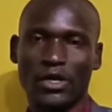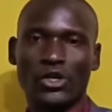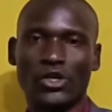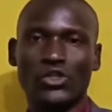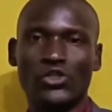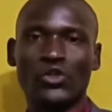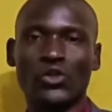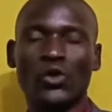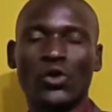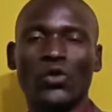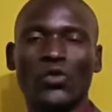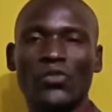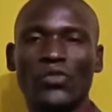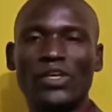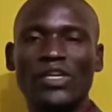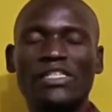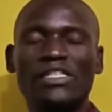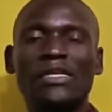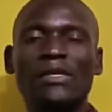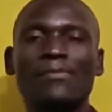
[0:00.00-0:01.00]
So
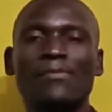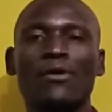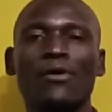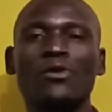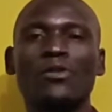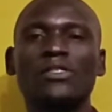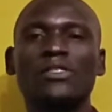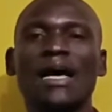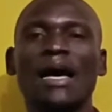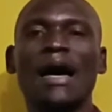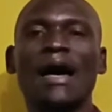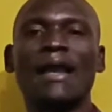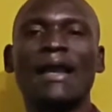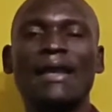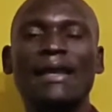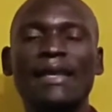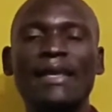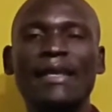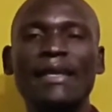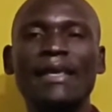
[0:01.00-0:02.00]
these reports are
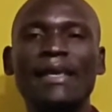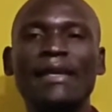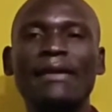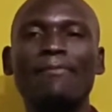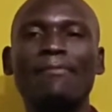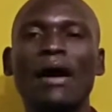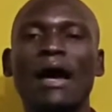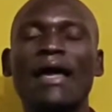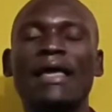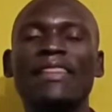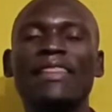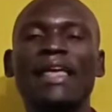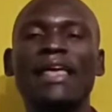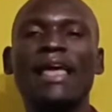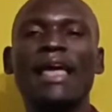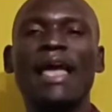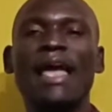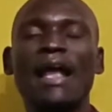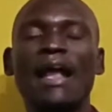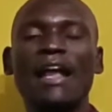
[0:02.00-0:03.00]
needed by the
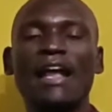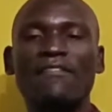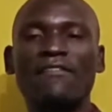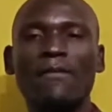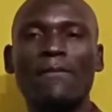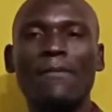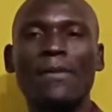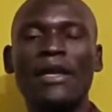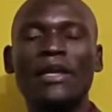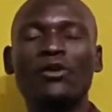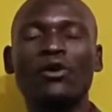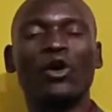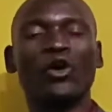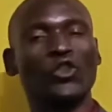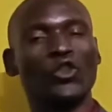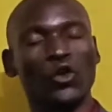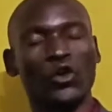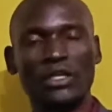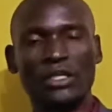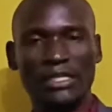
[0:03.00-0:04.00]
government
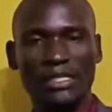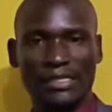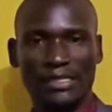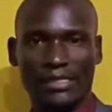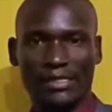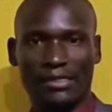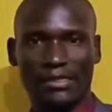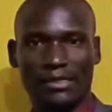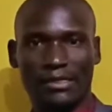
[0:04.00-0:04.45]
authorities.